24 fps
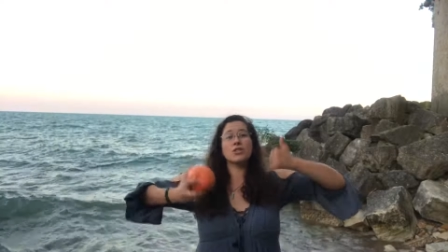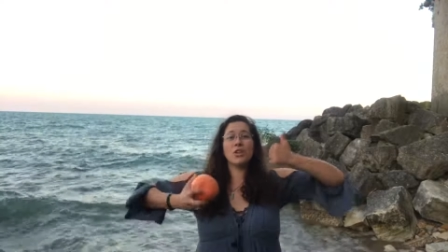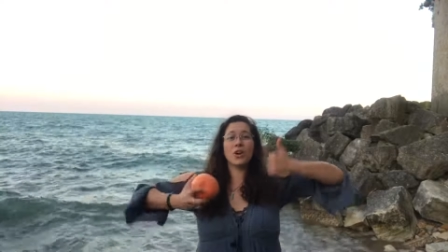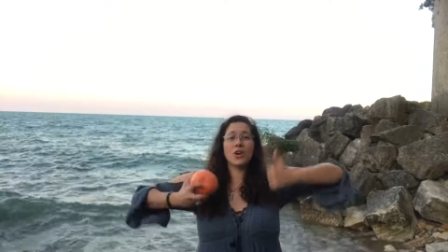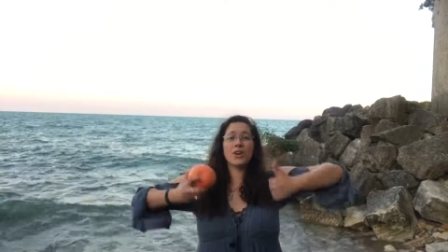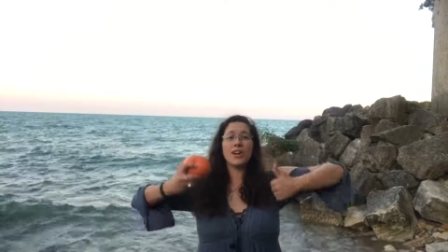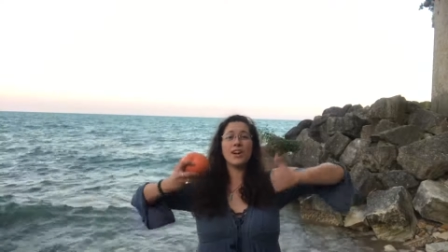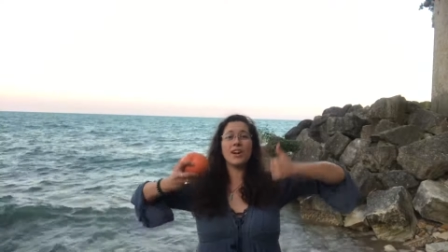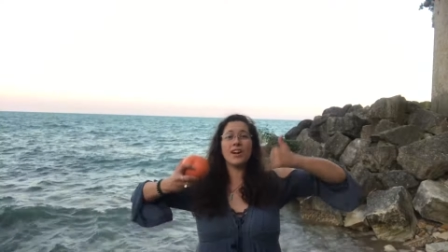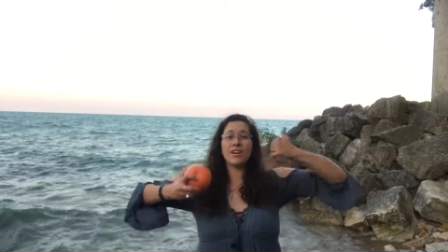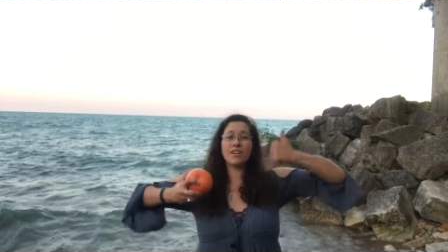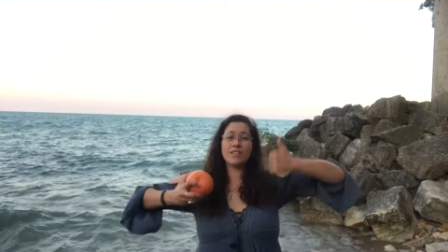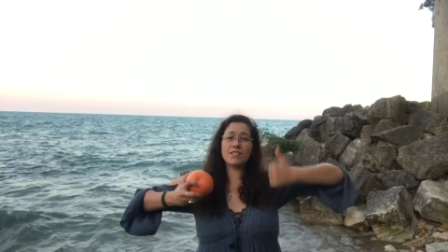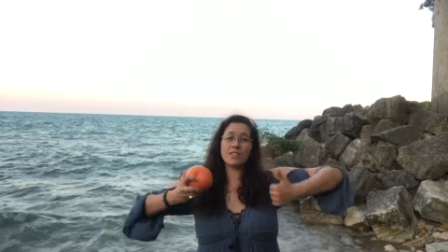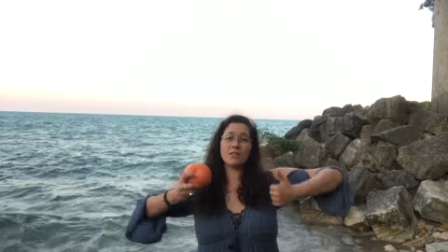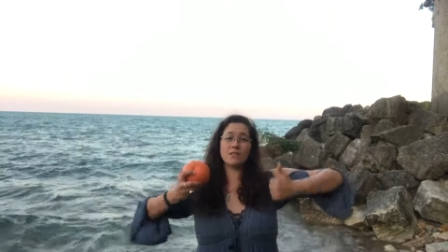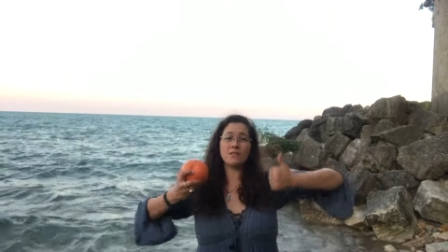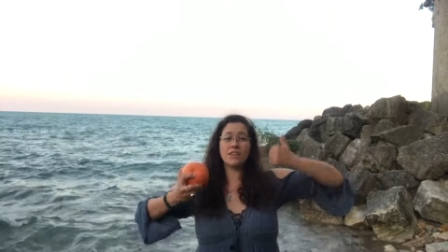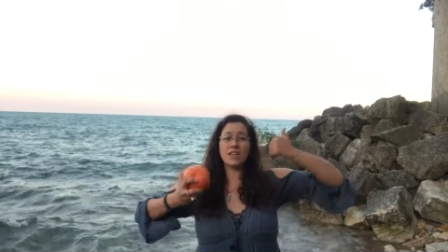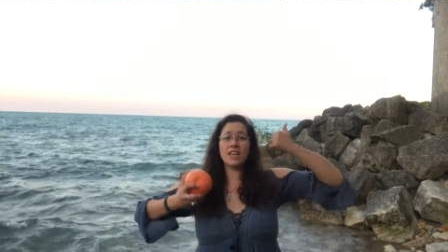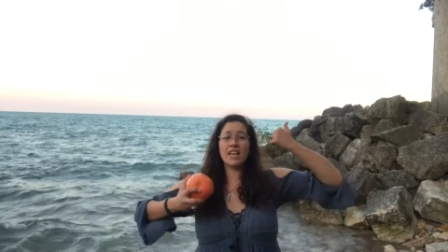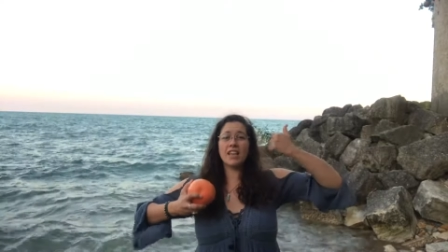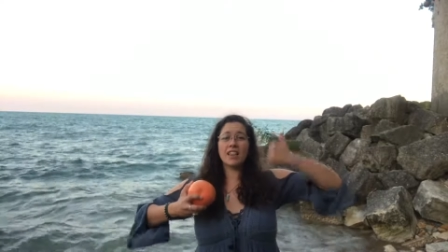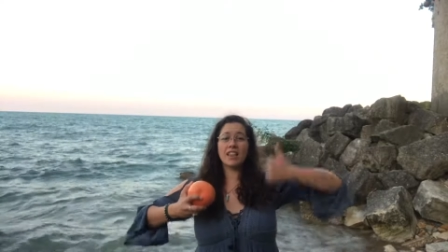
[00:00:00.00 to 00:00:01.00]
Show your girl
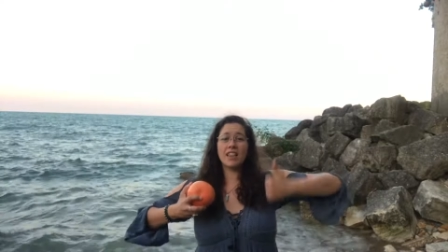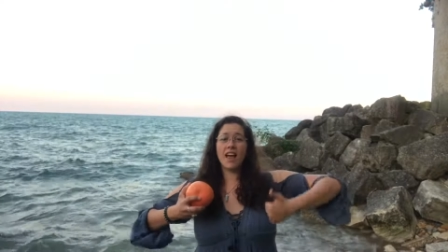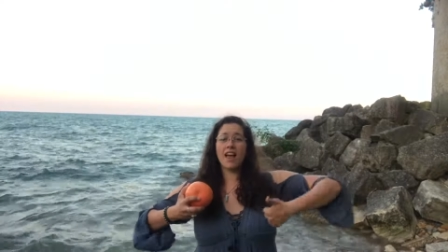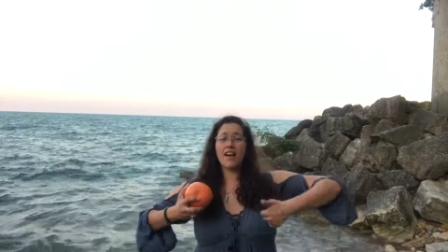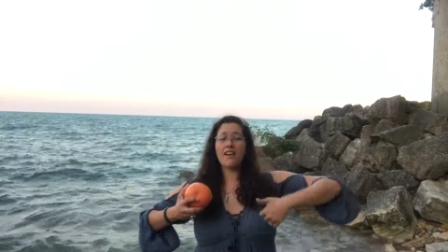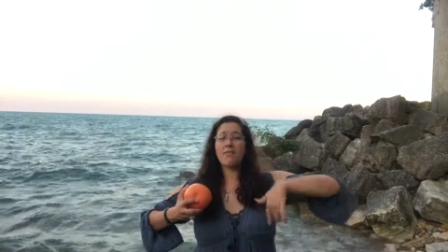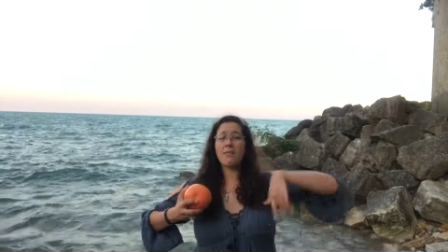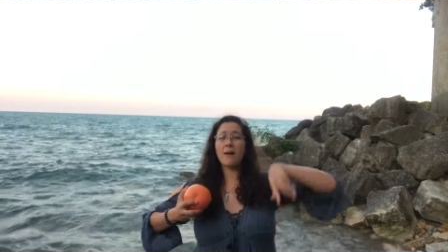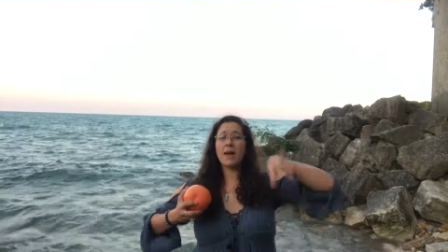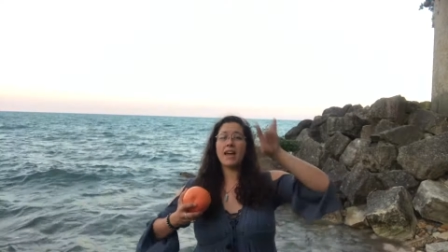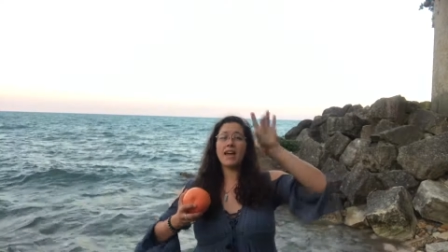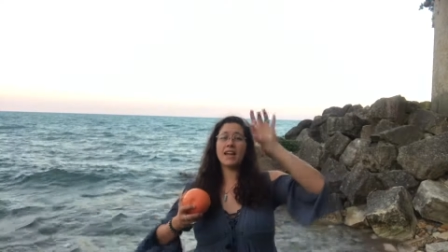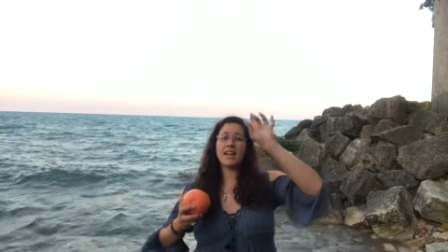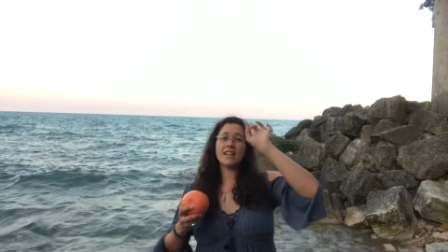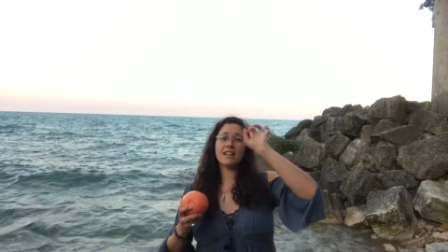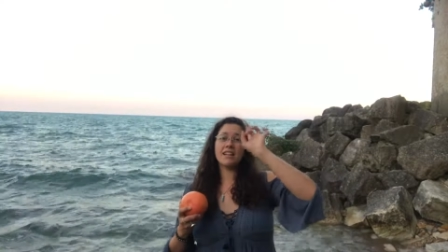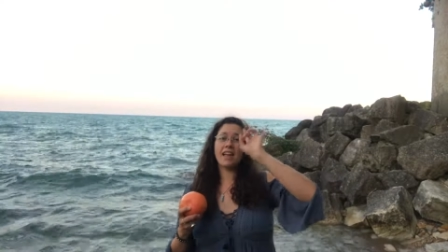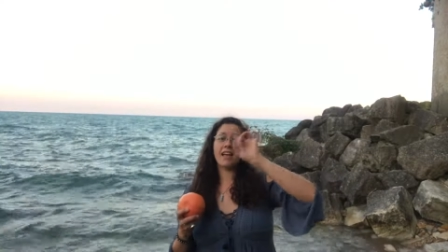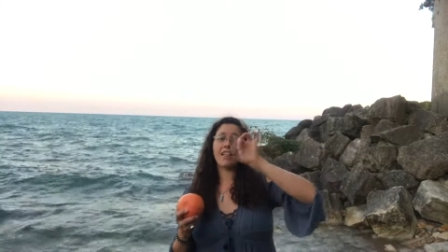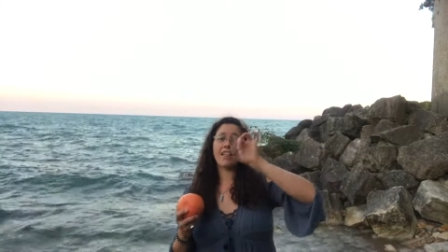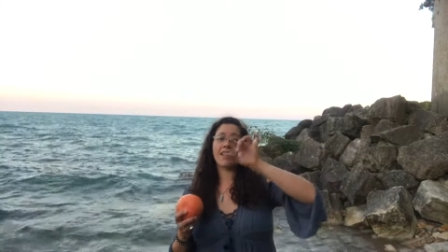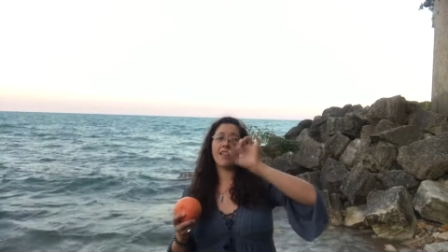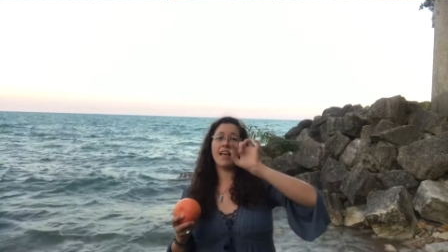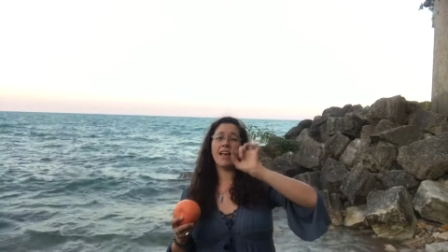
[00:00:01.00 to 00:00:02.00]
some vegan love by hitting
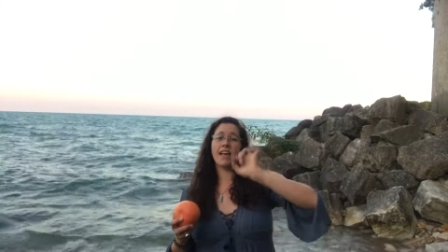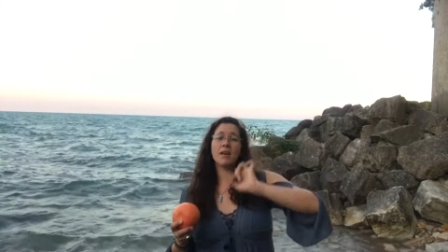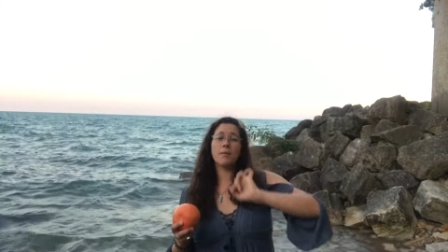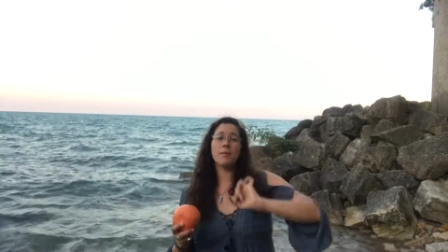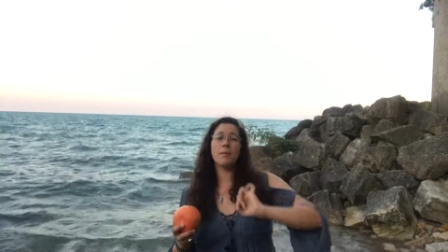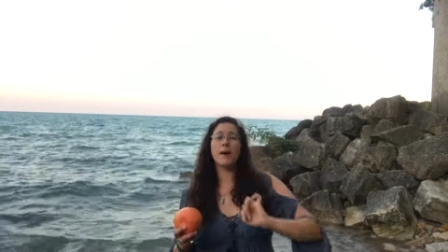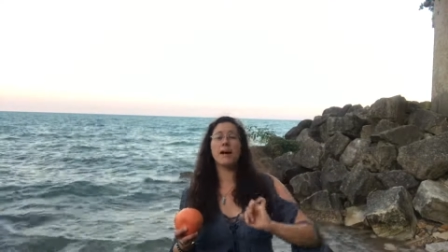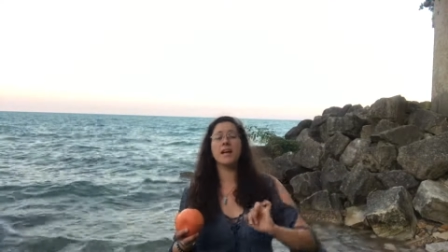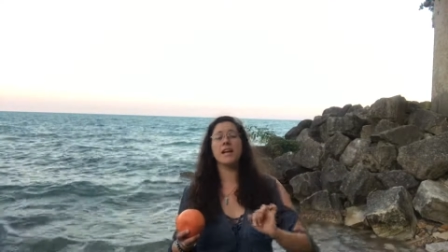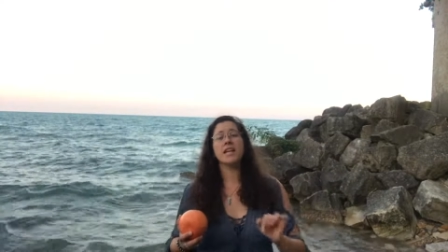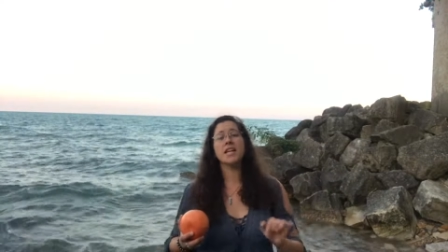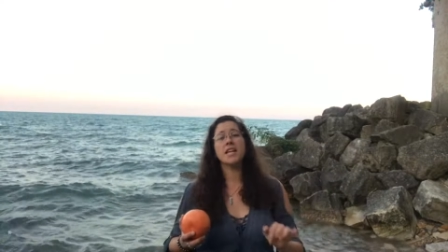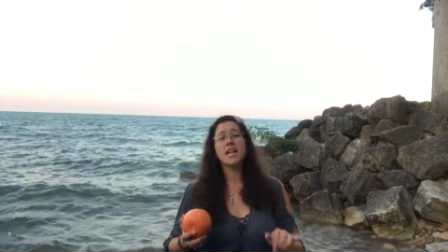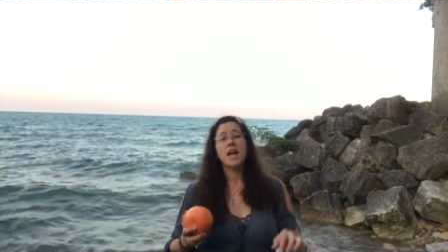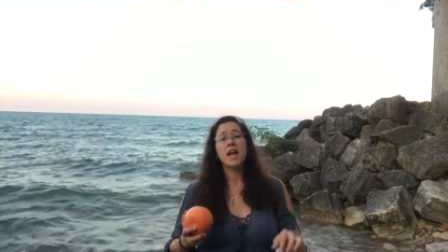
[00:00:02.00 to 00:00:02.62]
that like button.